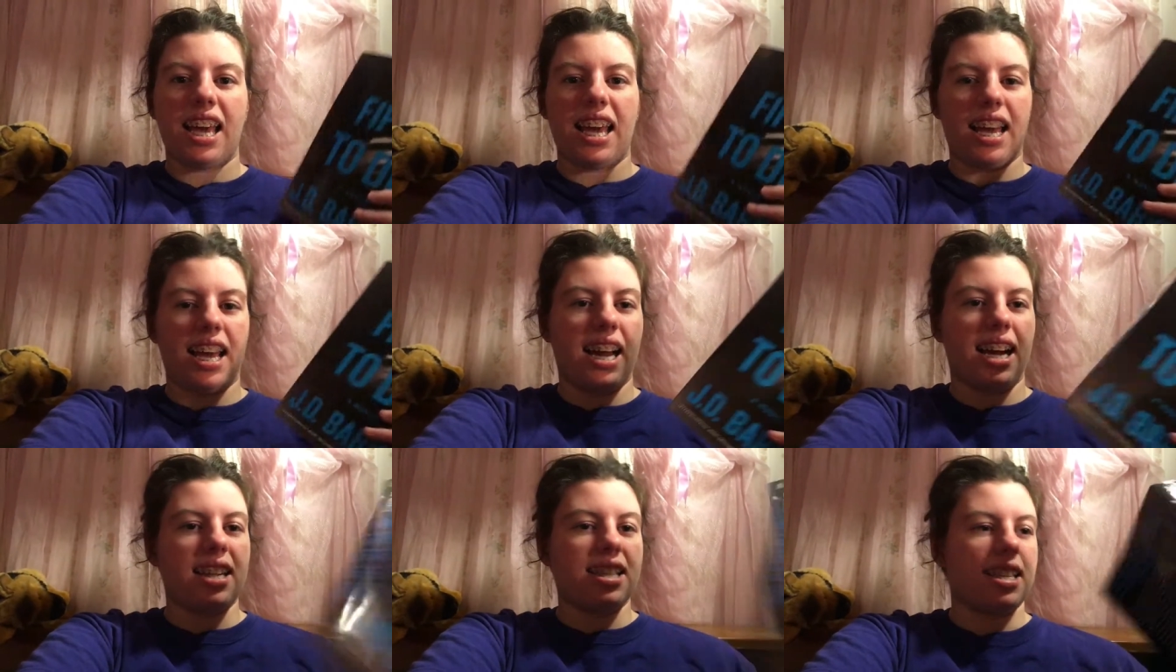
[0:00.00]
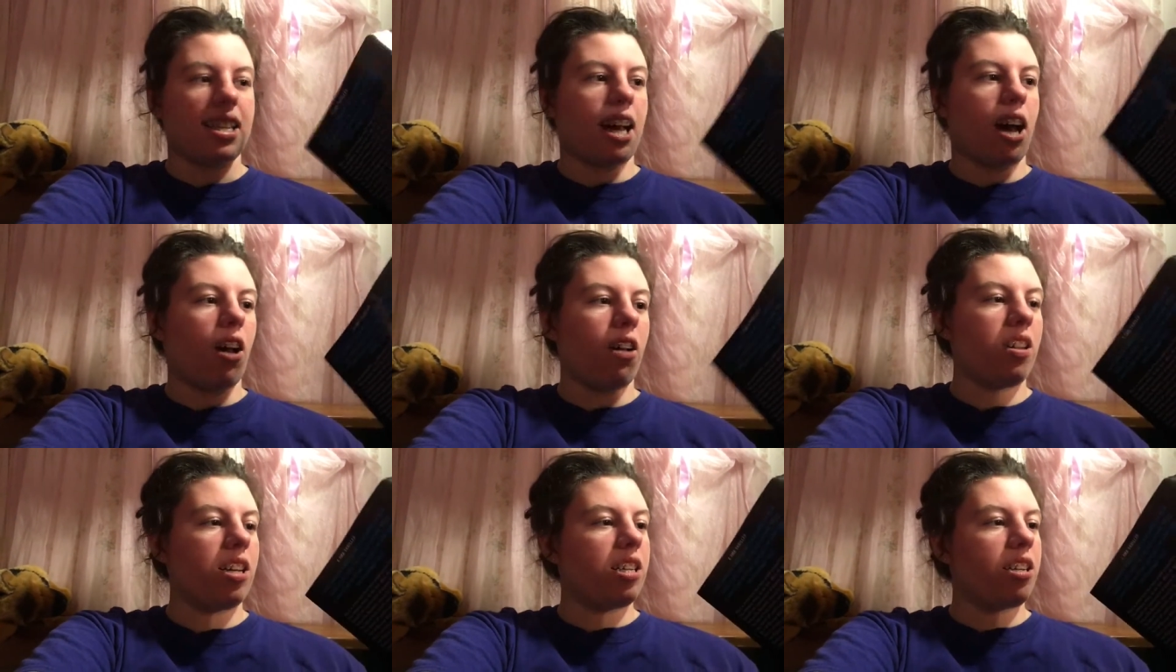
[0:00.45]
And
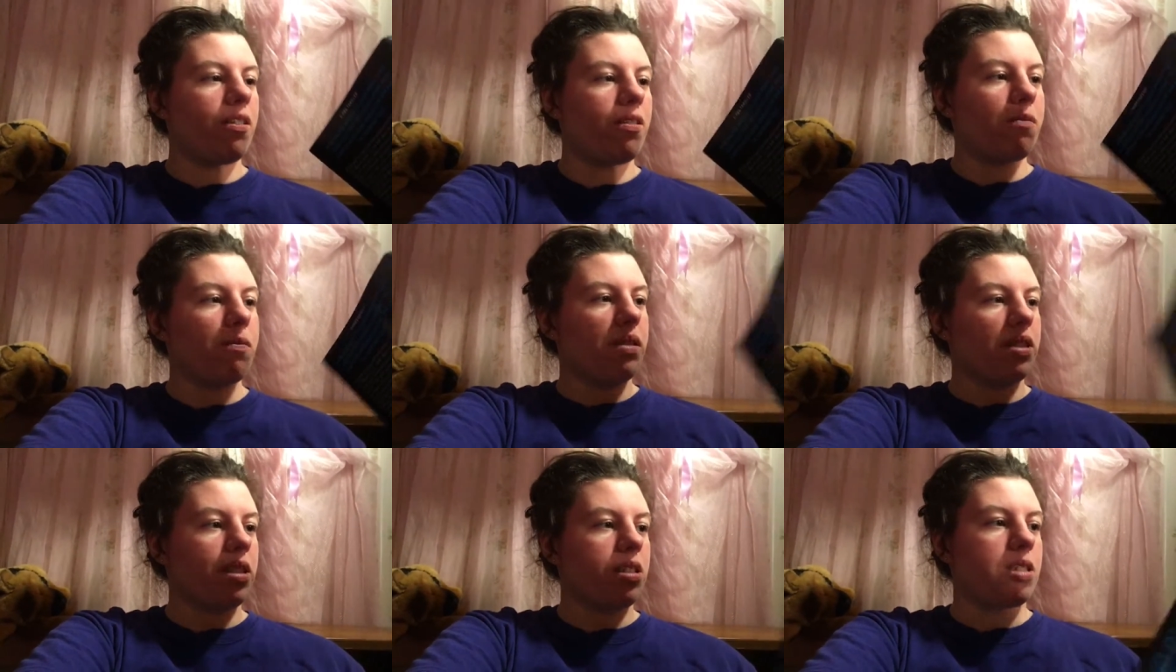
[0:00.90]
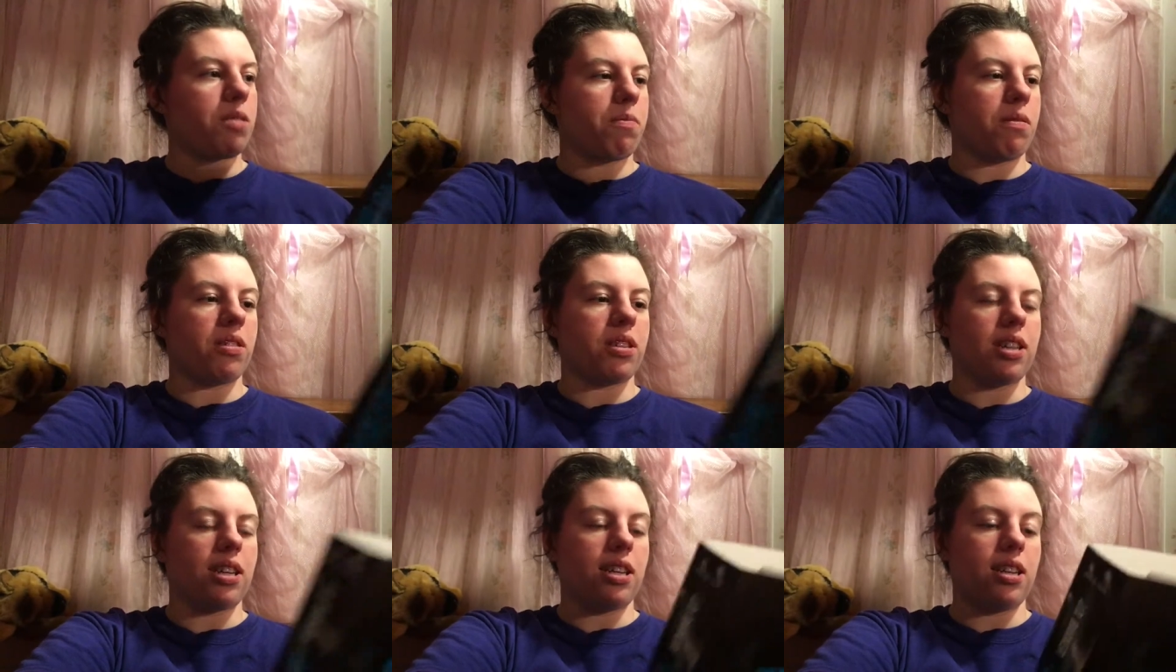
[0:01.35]
all I know about this
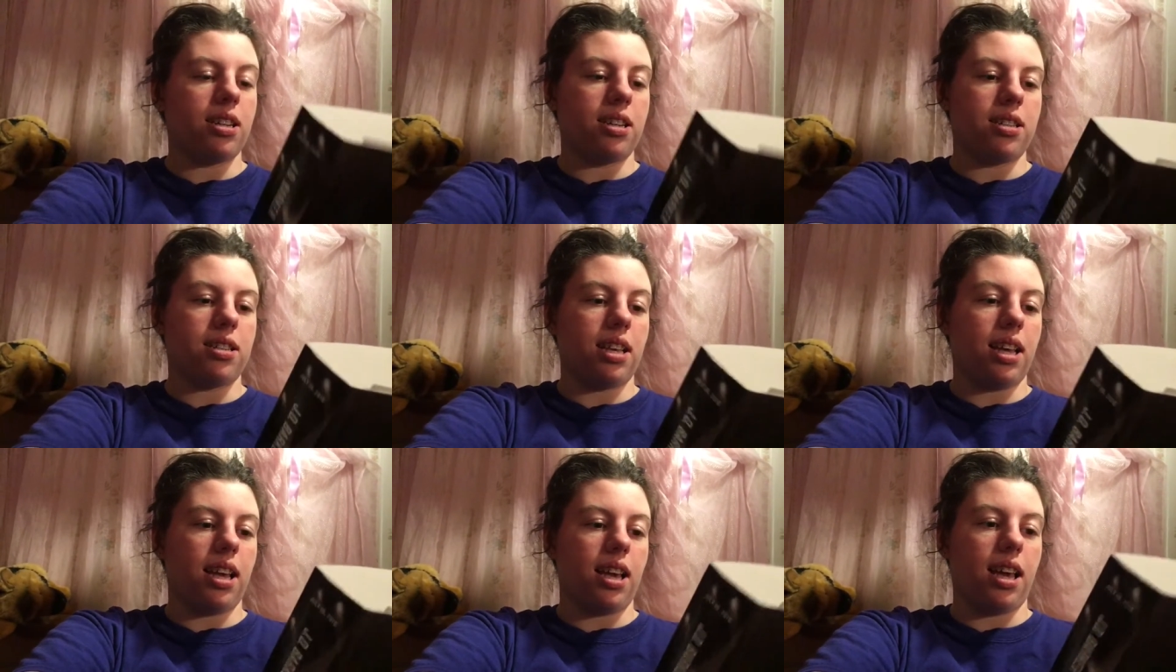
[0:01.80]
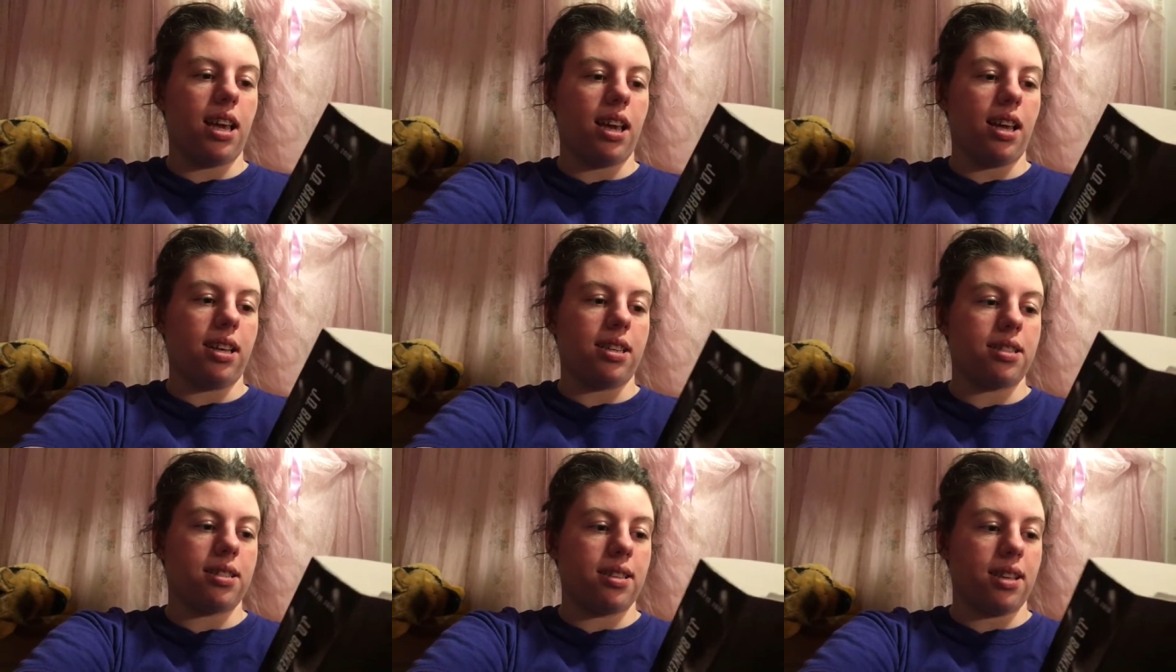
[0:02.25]
book, it is a,
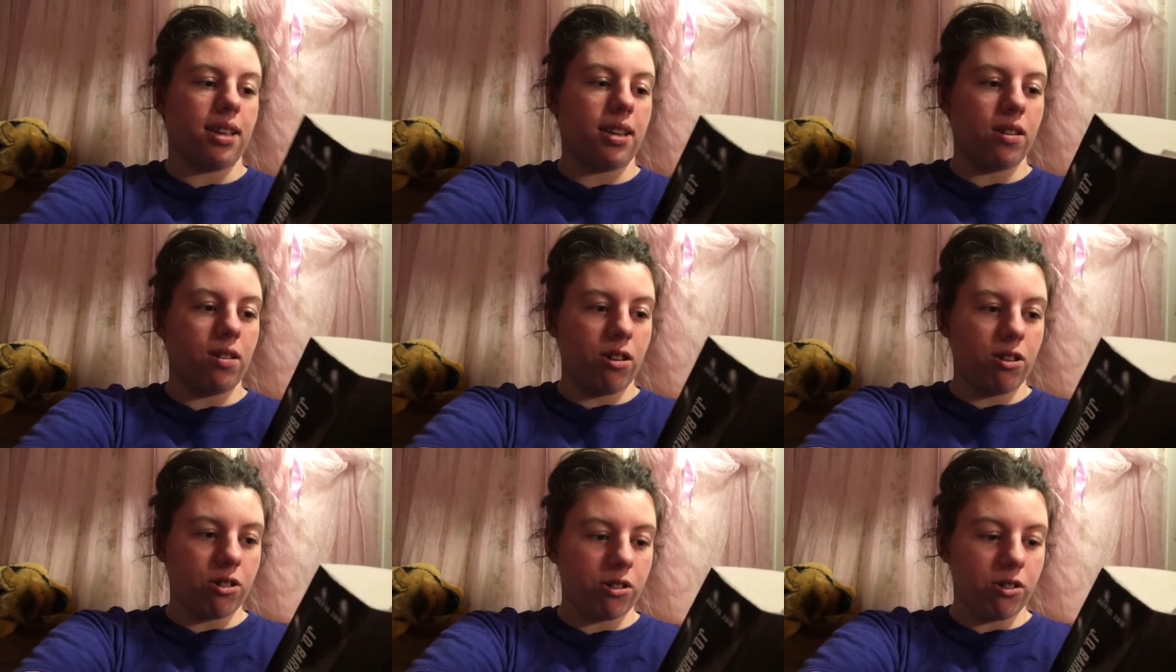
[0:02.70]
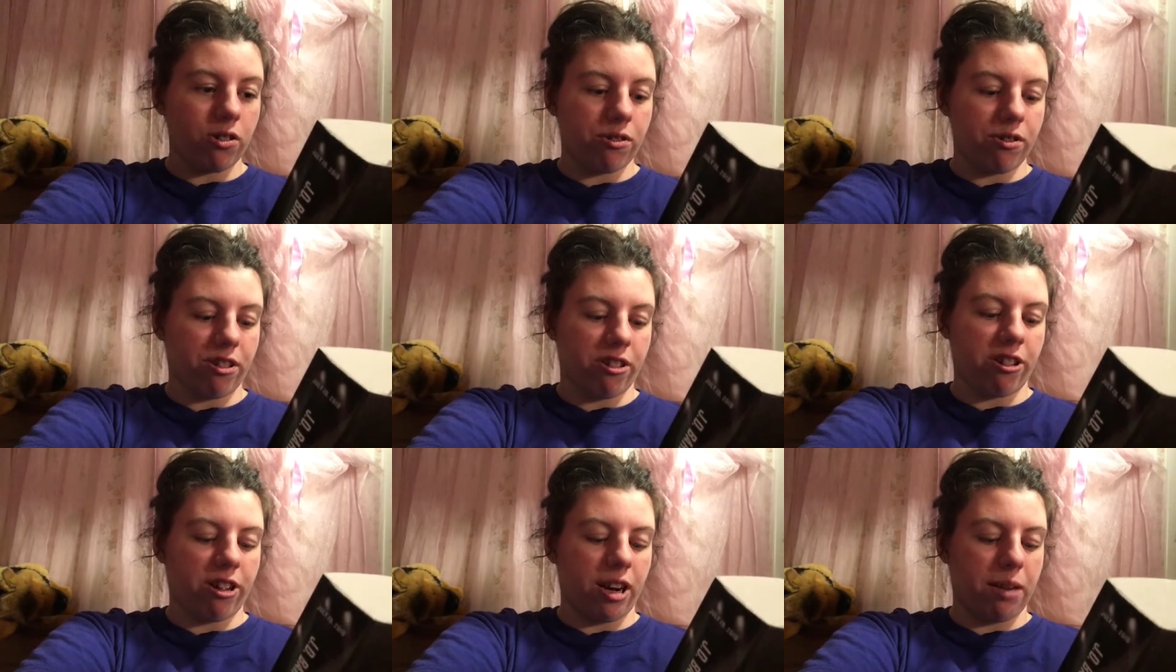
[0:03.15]
a, psychological
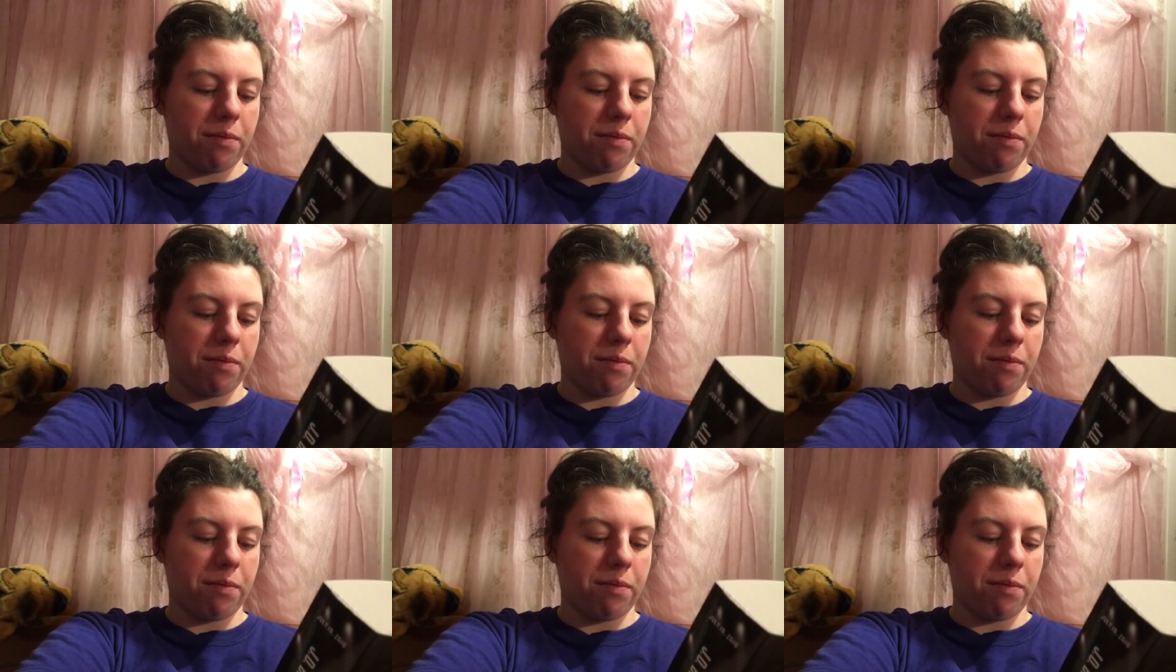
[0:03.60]
thriller.